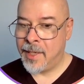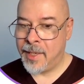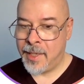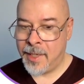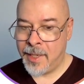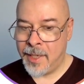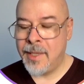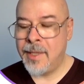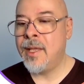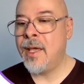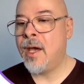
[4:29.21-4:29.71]

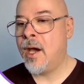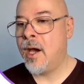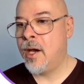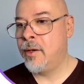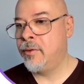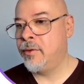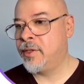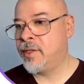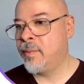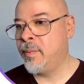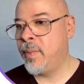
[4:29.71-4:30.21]
in the
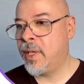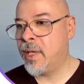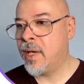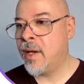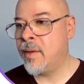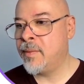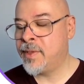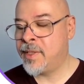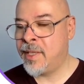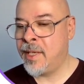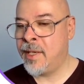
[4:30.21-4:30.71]
house
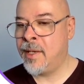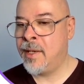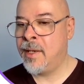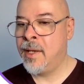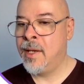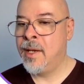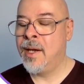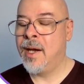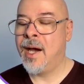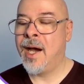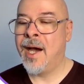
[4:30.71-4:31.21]
becomes the
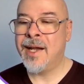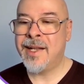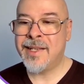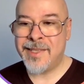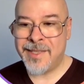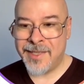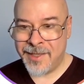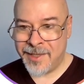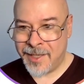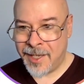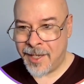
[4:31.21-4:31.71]

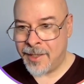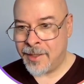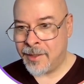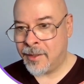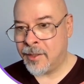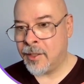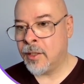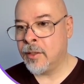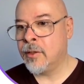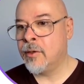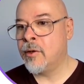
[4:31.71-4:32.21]

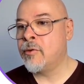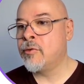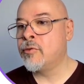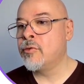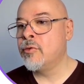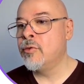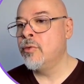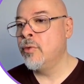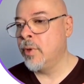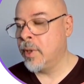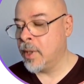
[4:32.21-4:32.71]
accidental
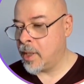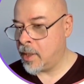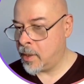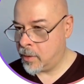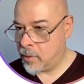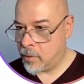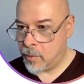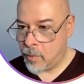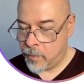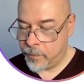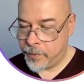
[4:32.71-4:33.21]
ruler
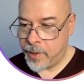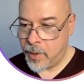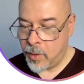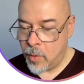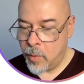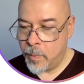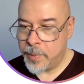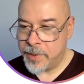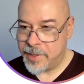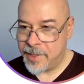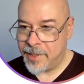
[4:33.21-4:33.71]
of the
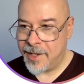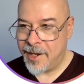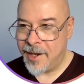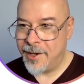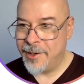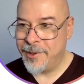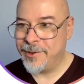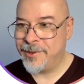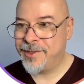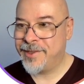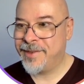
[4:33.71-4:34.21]
opposite
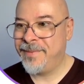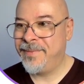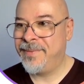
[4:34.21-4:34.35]
house.